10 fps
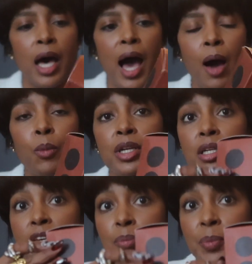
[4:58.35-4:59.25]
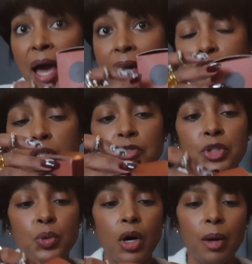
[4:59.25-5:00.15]
I want to get packaging for
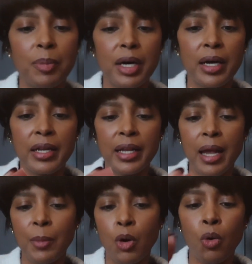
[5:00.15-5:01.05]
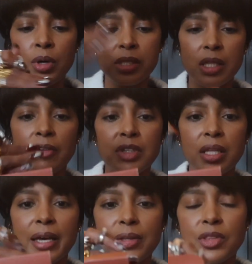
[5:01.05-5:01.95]
Noir Bud, and I'm always loving
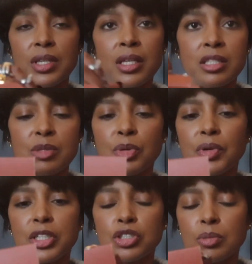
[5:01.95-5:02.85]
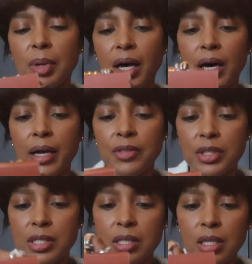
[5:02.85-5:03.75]
like the inspiration behind
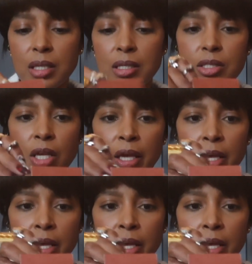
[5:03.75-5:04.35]
these things.